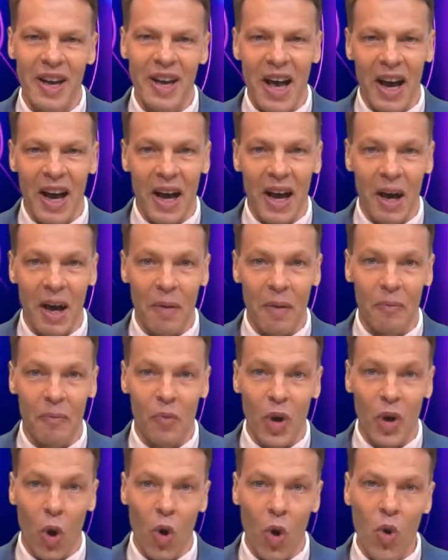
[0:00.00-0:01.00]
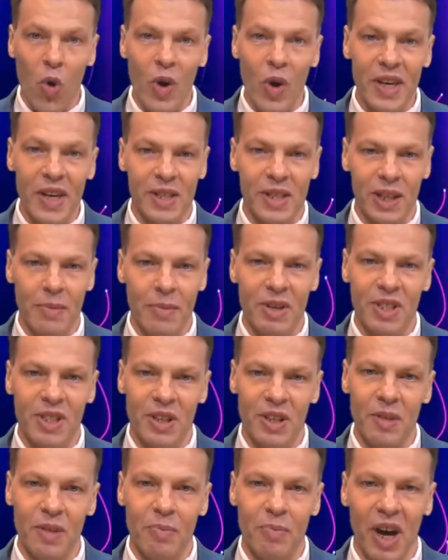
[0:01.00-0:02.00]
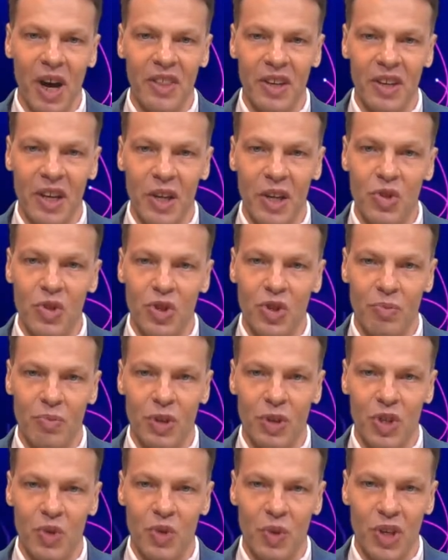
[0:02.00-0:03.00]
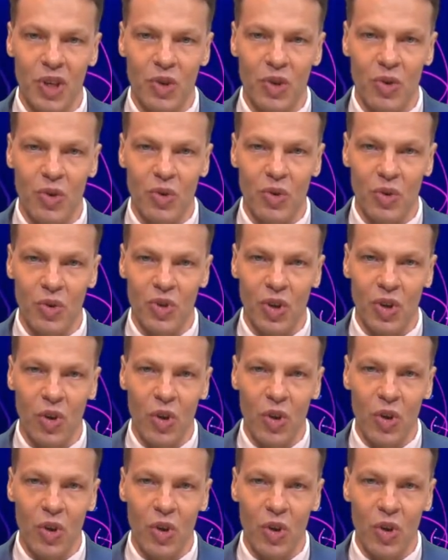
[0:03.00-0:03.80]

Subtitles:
We're always limited by the instruments we use. So